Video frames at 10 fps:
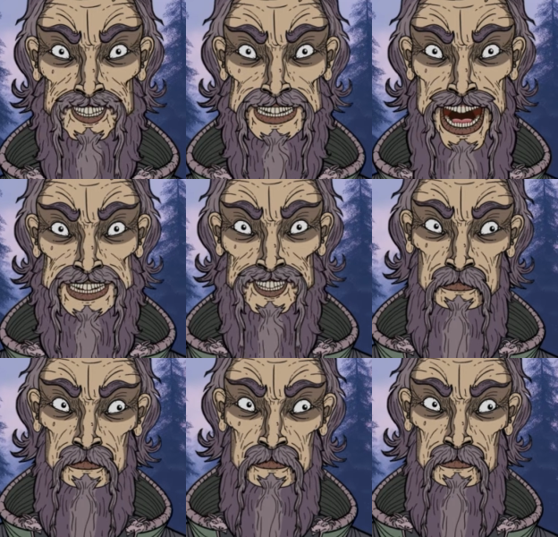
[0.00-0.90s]
heights,
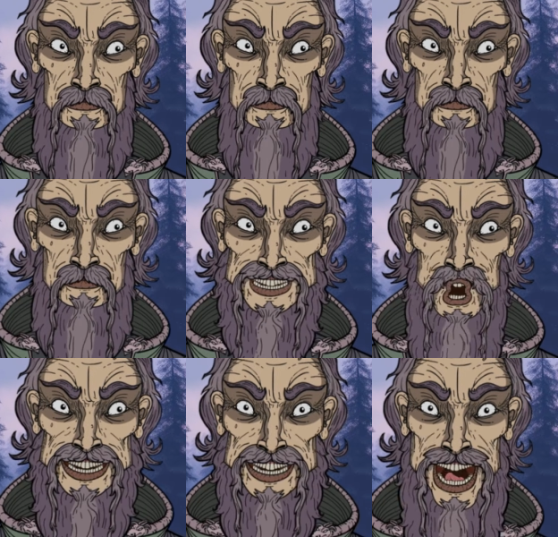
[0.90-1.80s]

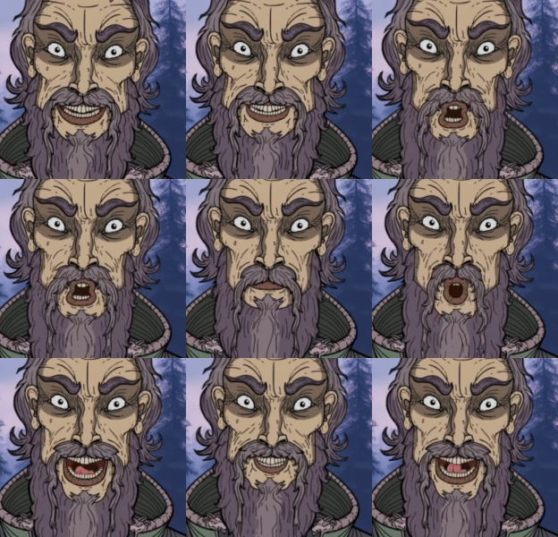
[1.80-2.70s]
turning him into an
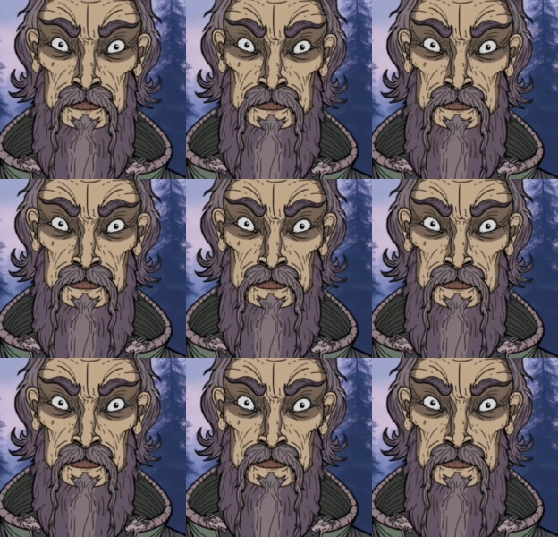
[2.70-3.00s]
immortal,